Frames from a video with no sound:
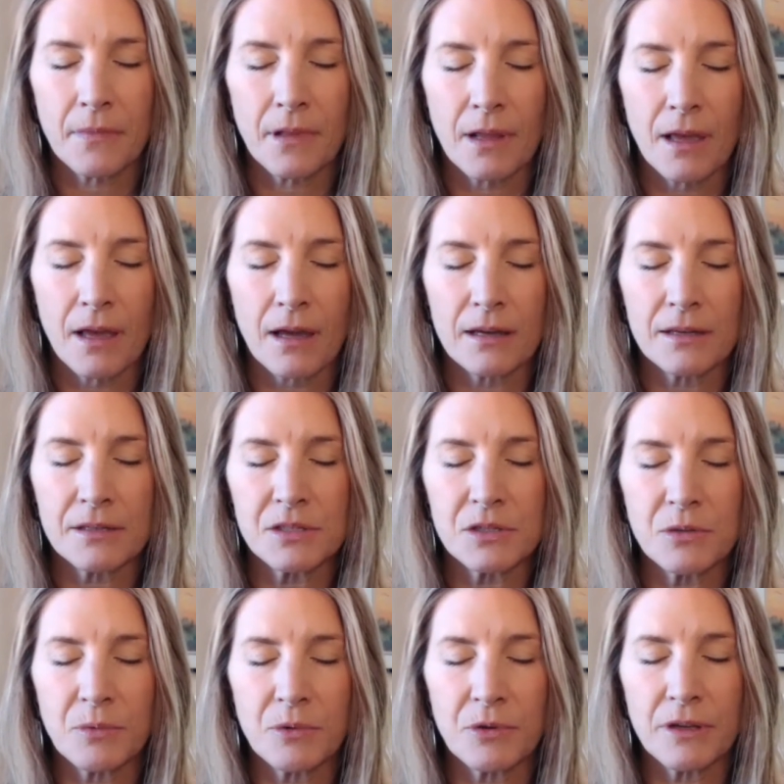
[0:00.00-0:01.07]
As you
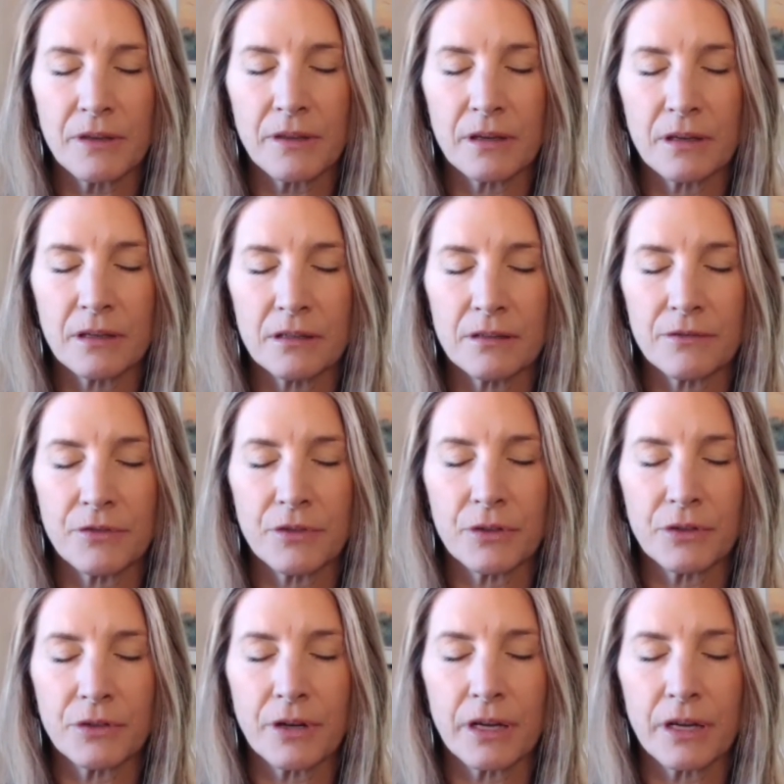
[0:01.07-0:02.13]
breathe in, feel
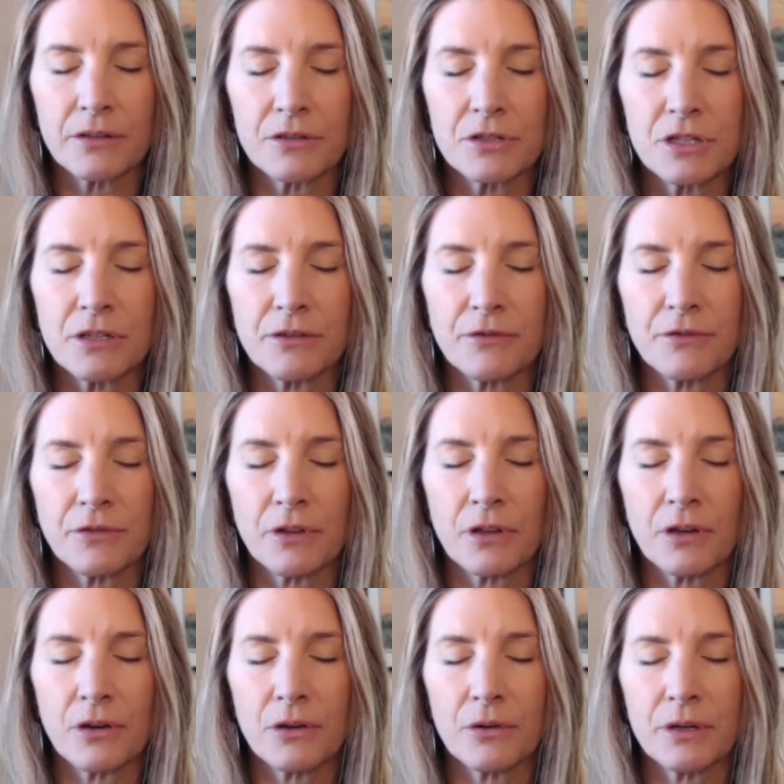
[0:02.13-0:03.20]
your energy
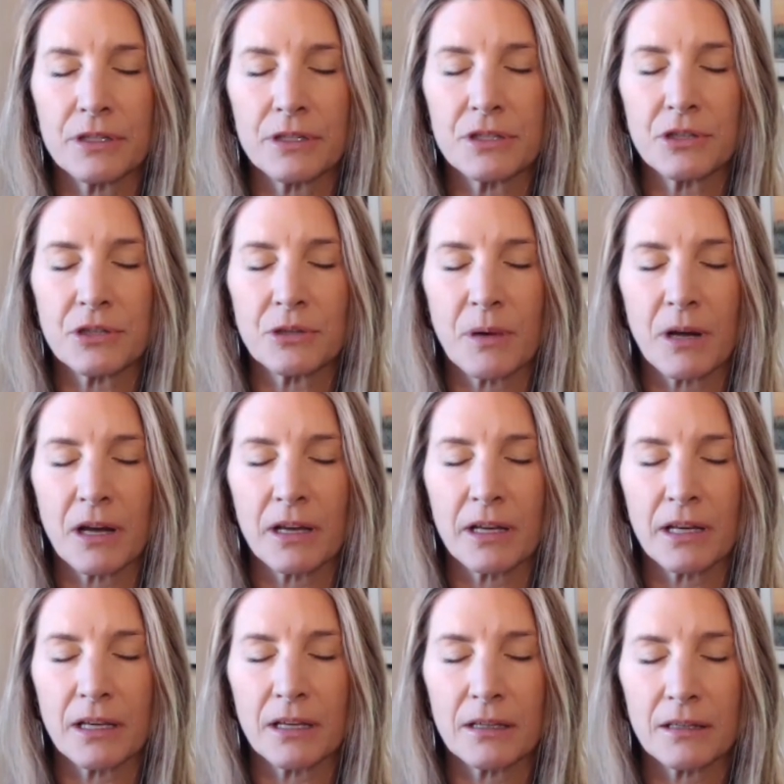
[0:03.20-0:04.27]
flow into your
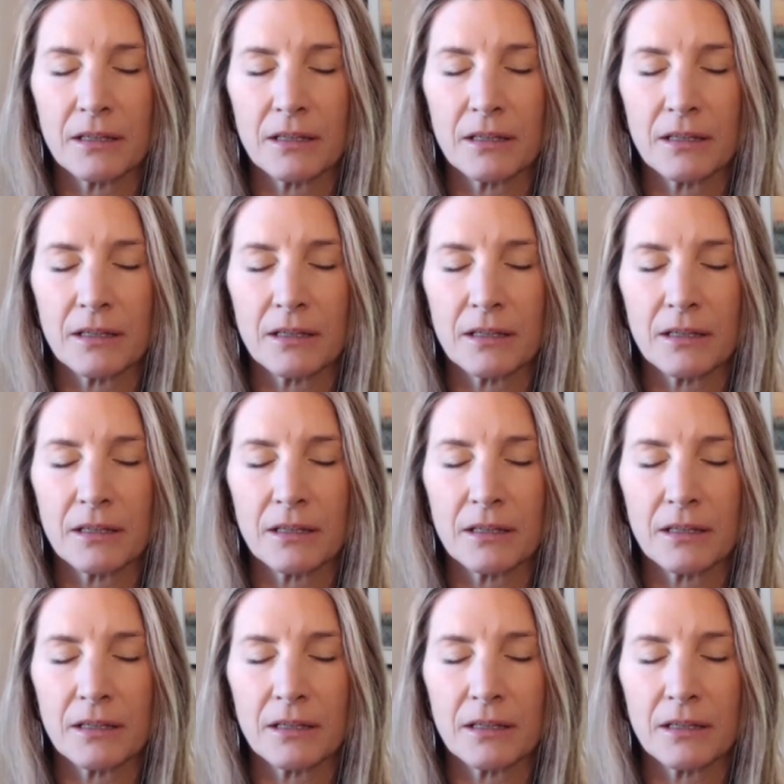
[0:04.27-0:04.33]
body,